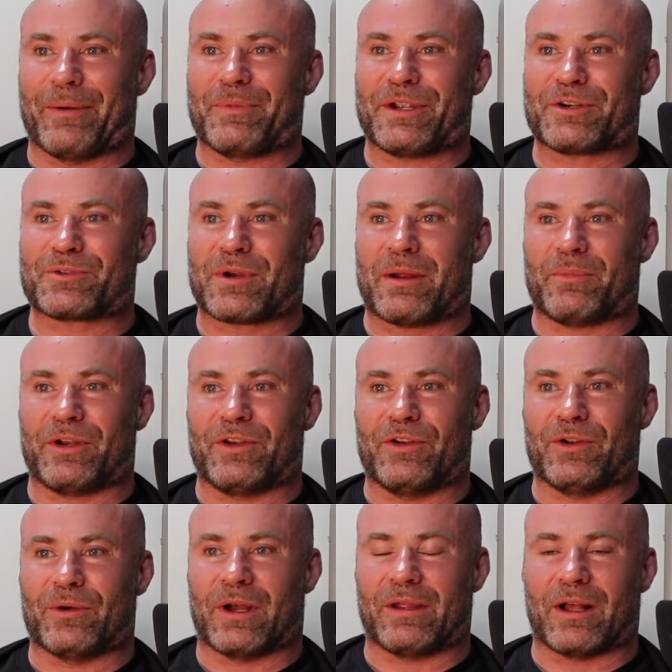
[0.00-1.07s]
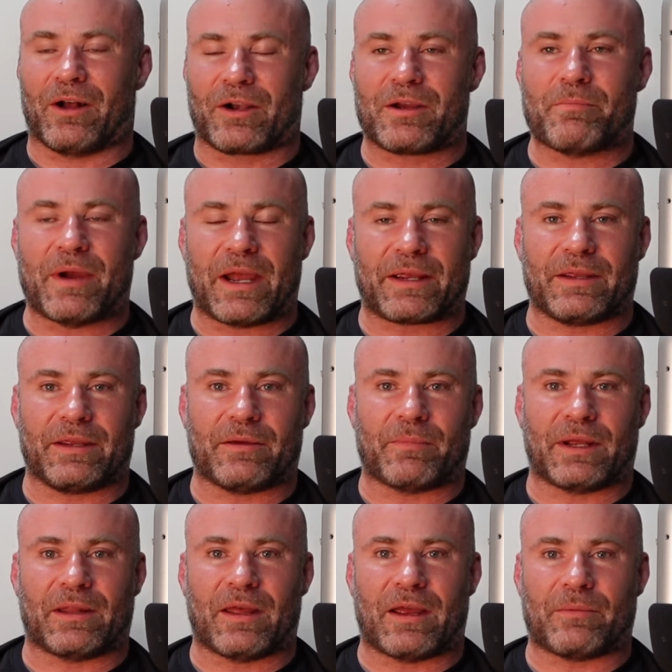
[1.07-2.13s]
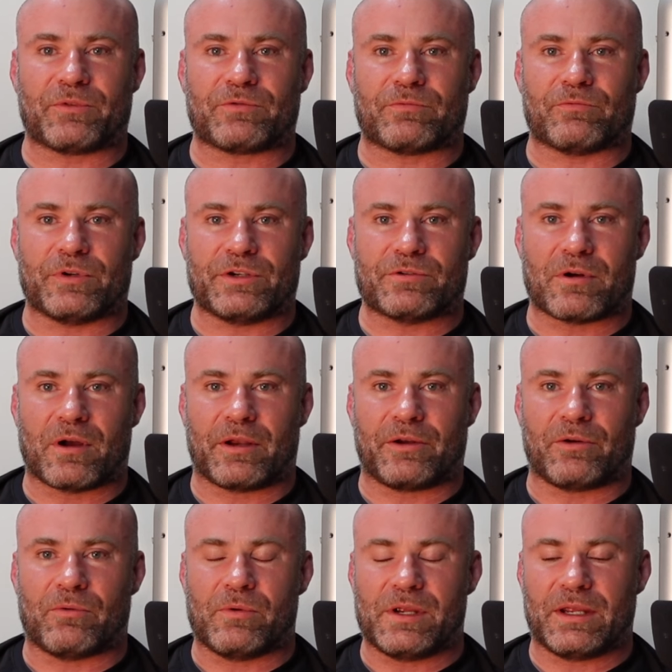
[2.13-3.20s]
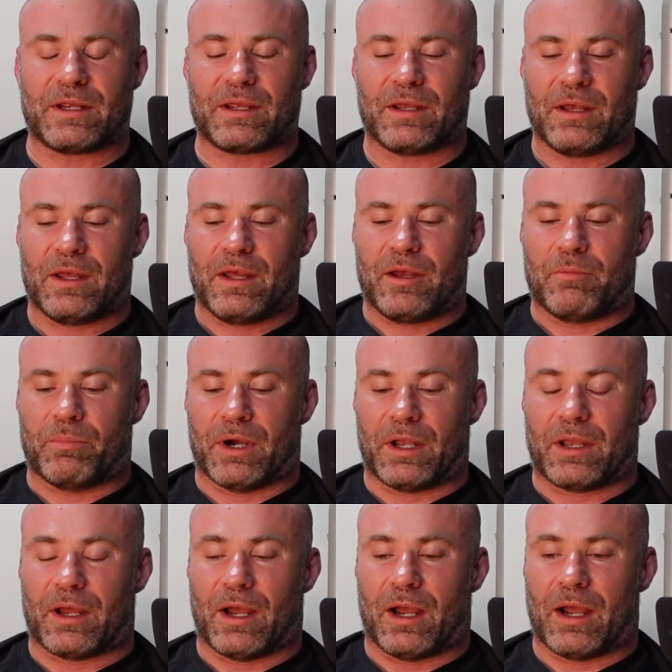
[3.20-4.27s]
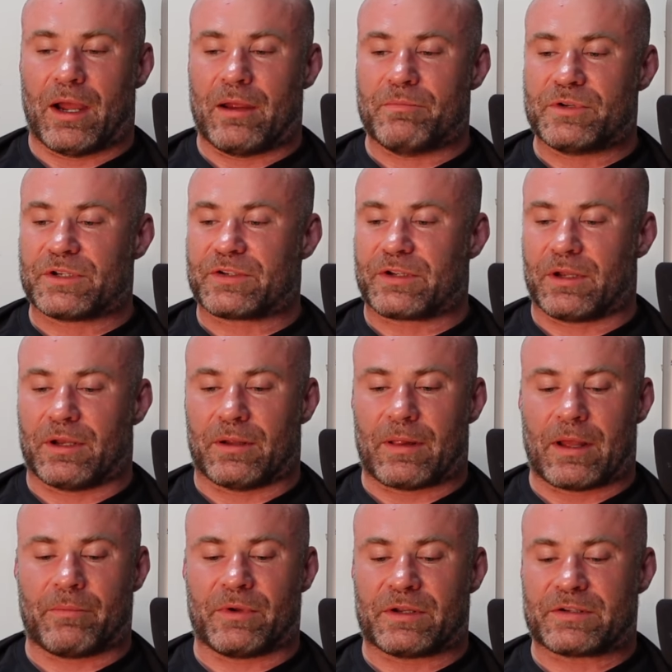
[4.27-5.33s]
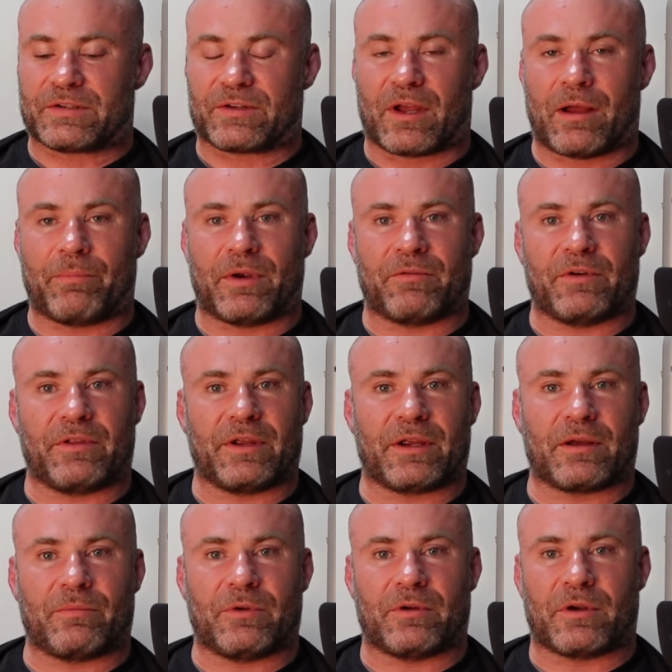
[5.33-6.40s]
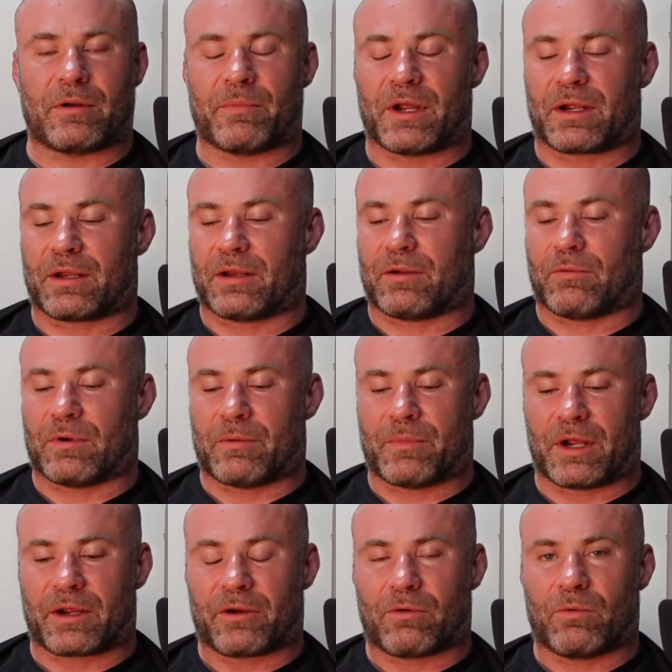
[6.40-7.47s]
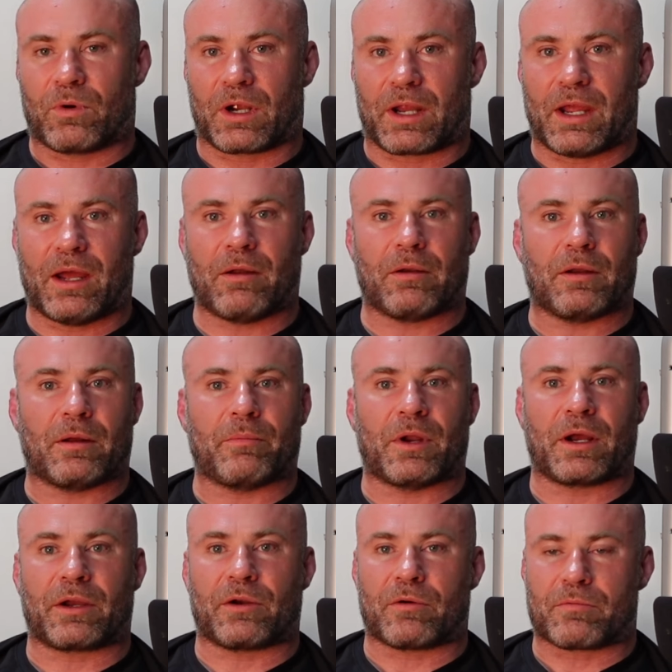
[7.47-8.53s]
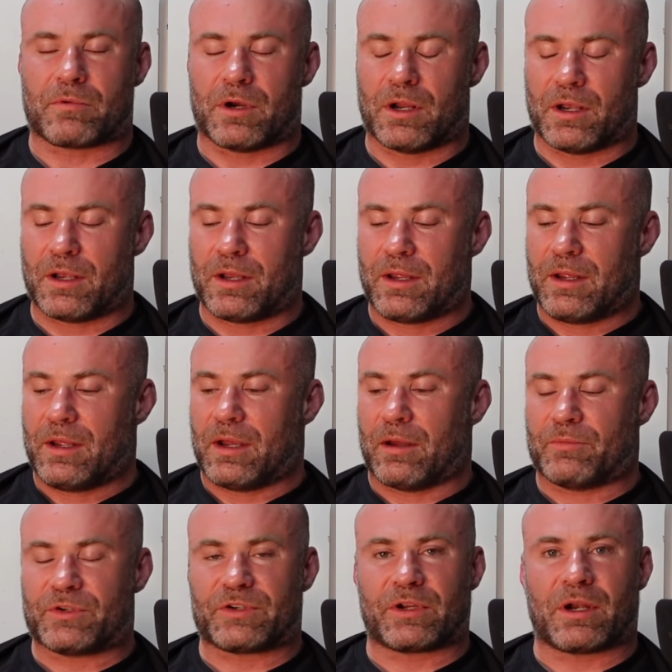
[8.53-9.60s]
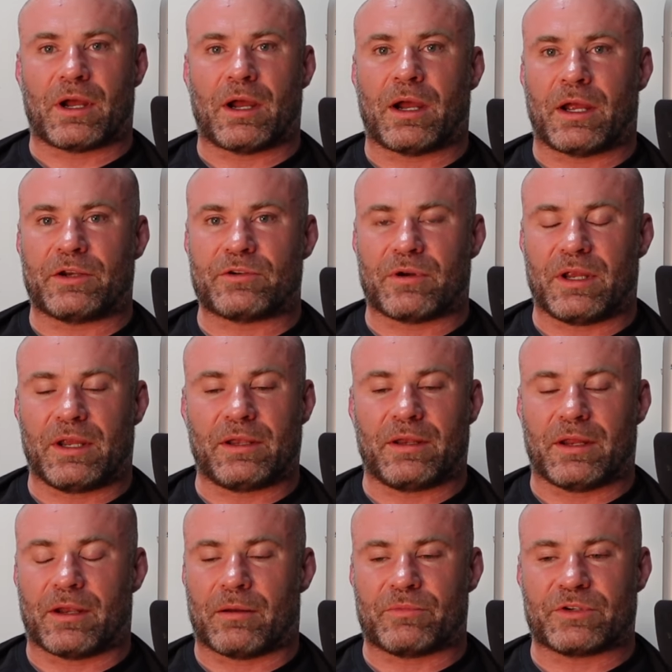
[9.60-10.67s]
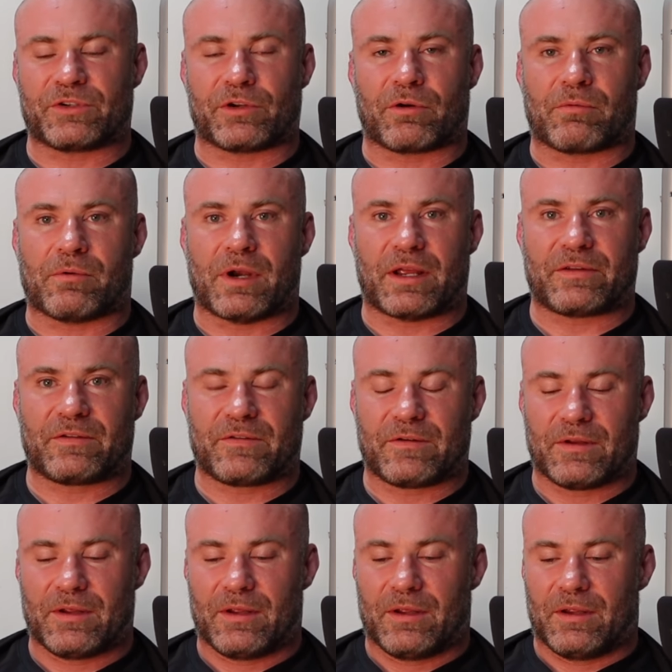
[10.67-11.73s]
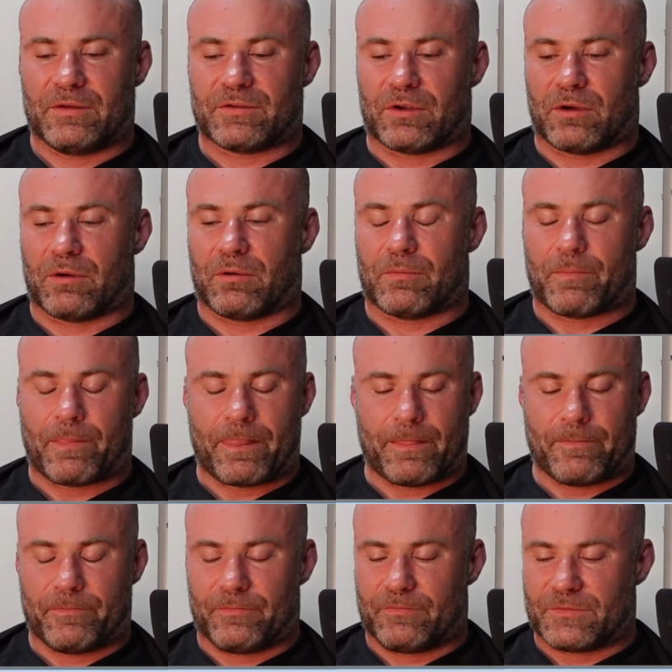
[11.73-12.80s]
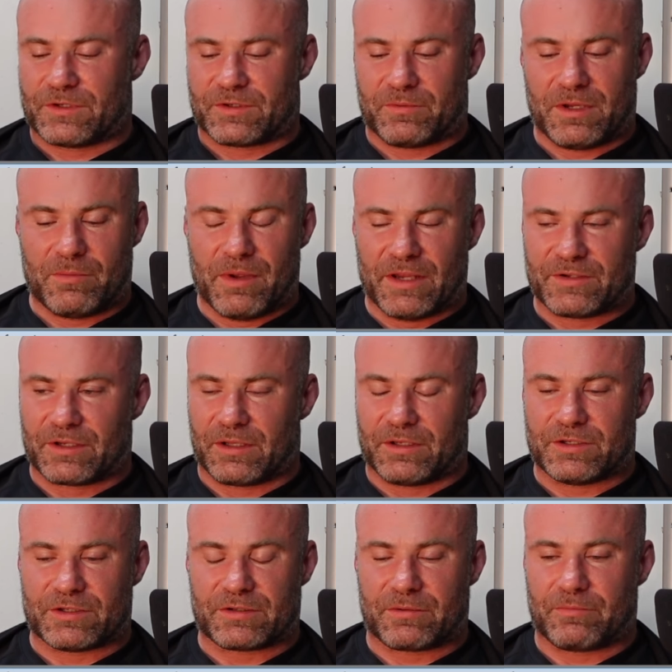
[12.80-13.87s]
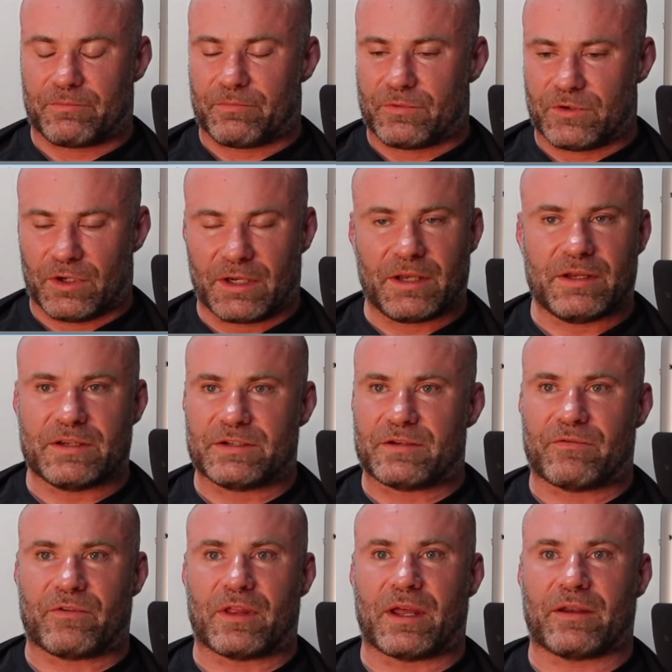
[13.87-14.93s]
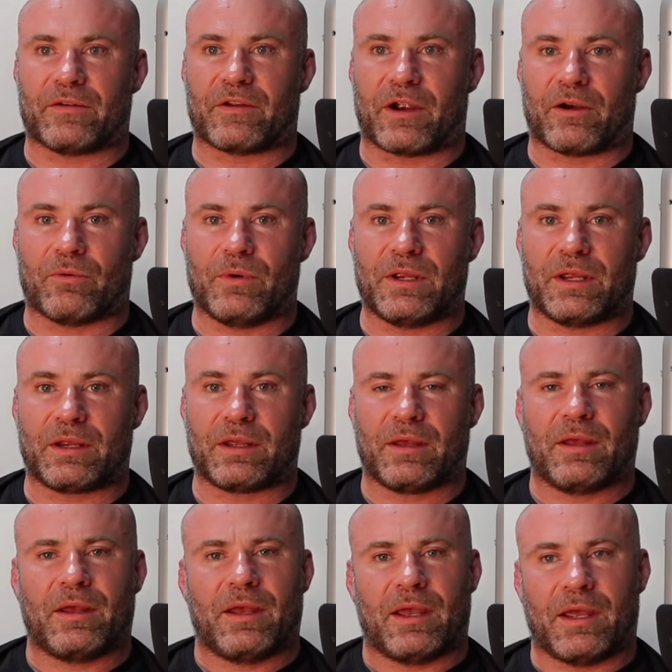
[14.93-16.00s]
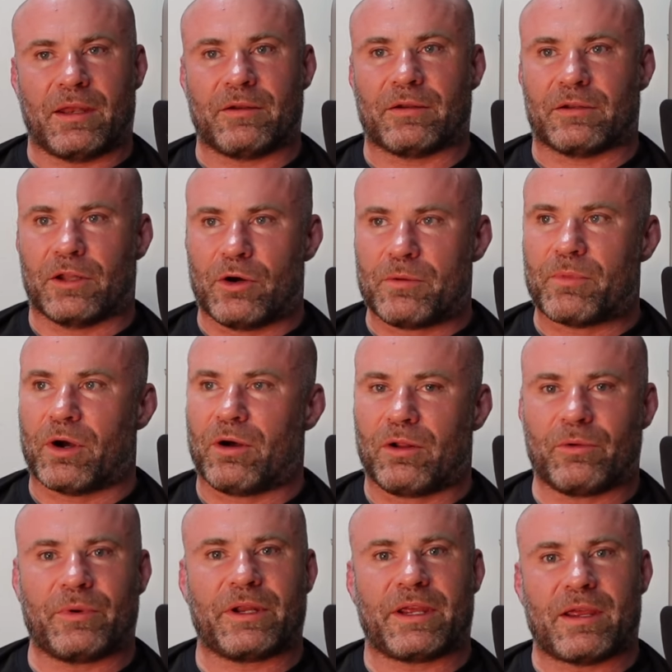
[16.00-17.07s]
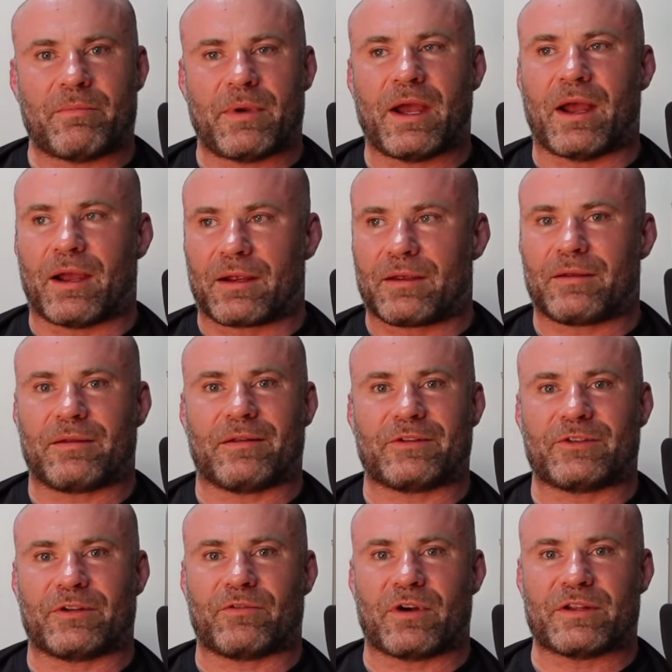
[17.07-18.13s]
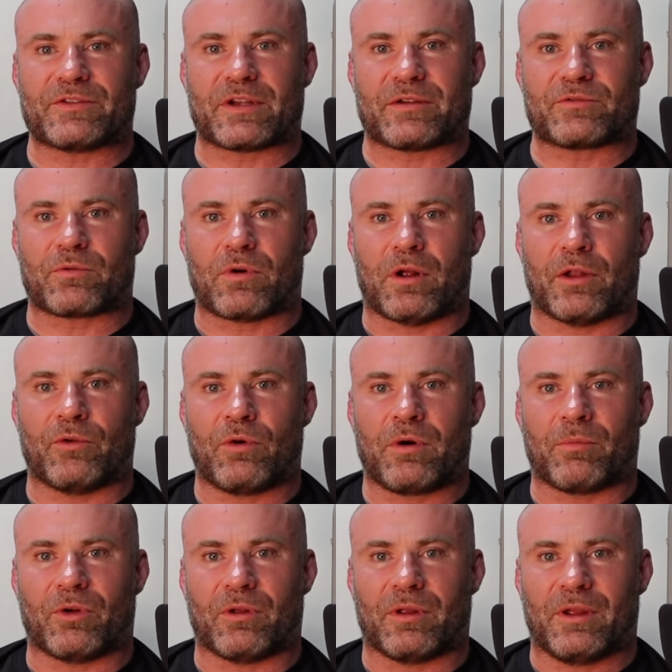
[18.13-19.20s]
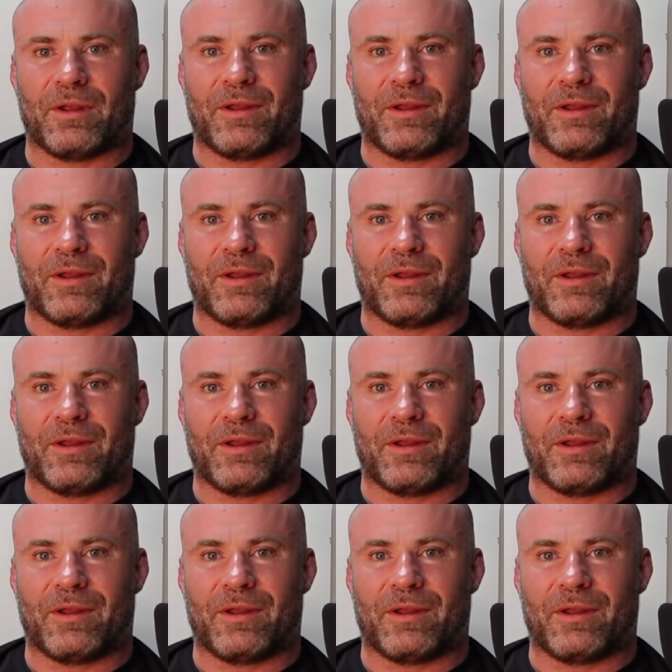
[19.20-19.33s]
Here's what I'm going to do. I'll come back and get my labs redrawn in a week, but I'm going to stop everything I'm doing. I'm not going to work out. I'm not going to run. I'm just going to hydrate and I'm just going to rest. So he basically just took it easy for that entire week. And lo and behold, when he came back, his liver enzymes were all normal.